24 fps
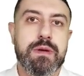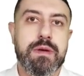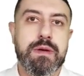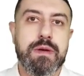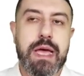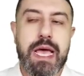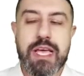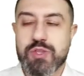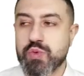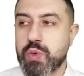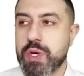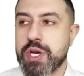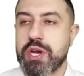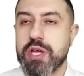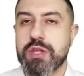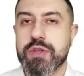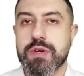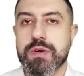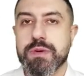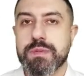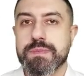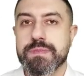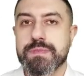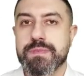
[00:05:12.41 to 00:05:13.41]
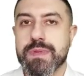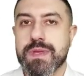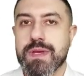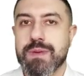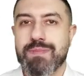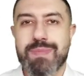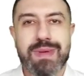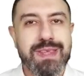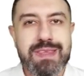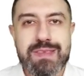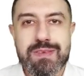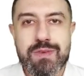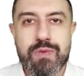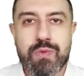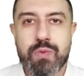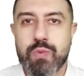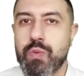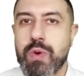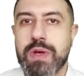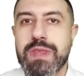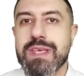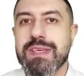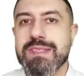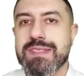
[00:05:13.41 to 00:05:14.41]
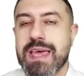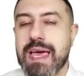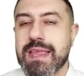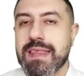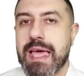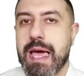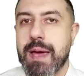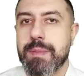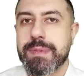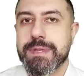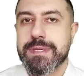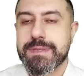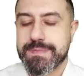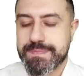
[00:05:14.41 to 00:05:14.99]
as one another. But when does that happen?